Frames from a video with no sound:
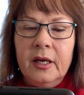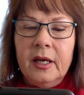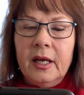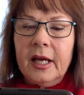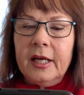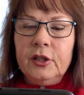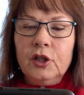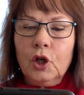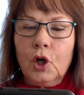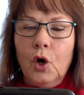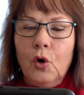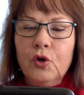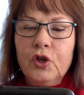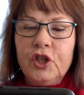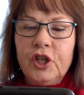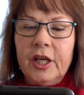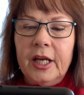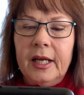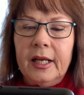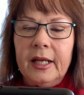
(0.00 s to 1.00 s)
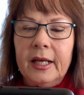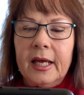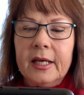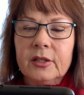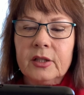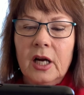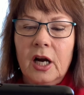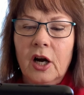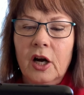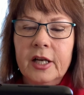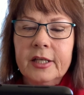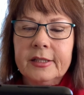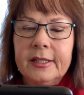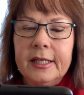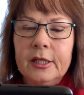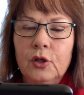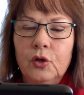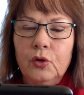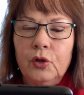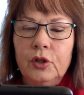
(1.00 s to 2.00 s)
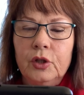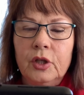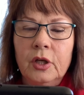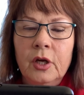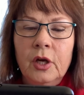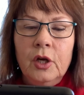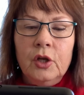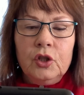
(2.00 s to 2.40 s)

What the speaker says: and negotiating as hard as they could